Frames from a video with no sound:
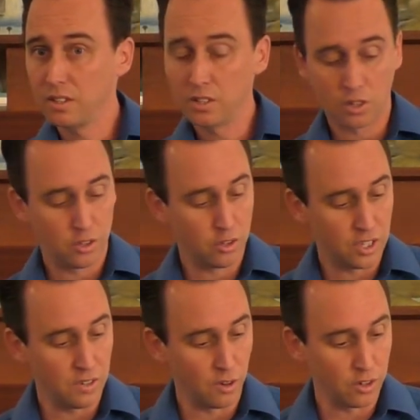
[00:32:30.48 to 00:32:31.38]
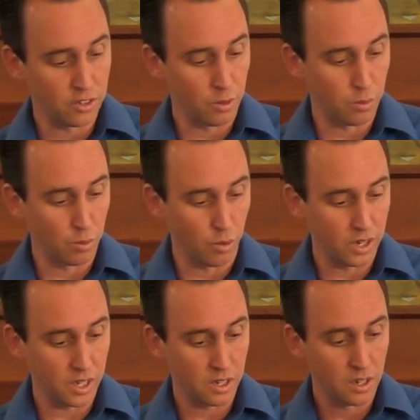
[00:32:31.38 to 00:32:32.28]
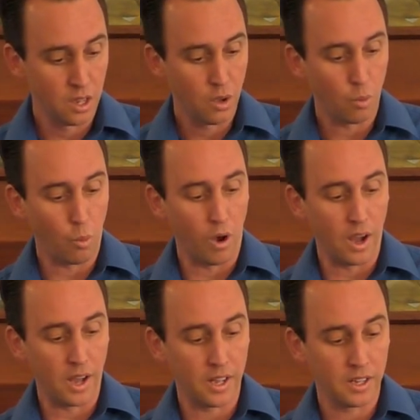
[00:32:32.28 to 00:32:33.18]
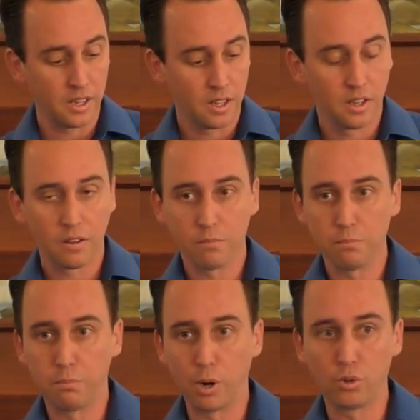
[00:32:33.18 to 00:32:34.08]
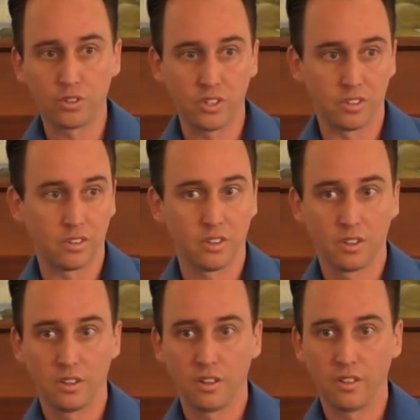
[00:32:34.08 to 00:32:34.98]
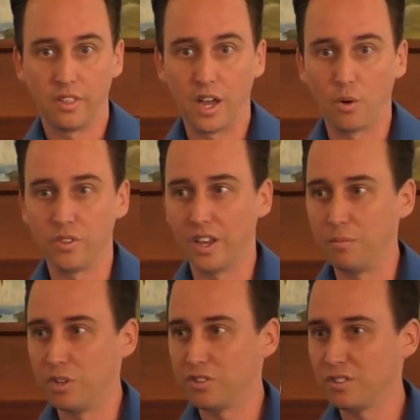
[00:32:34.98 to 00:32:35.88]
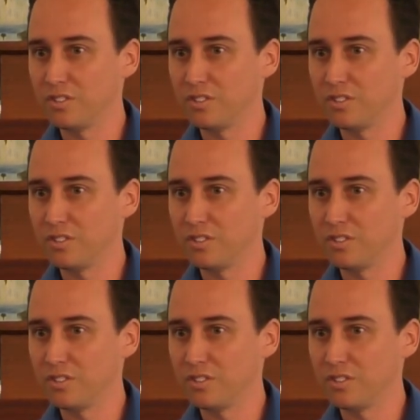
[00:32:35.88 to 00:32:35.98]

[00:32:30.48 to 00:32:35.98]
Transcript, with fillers: Because you see verse number 1 again? Why boasteth thou in thy mystery.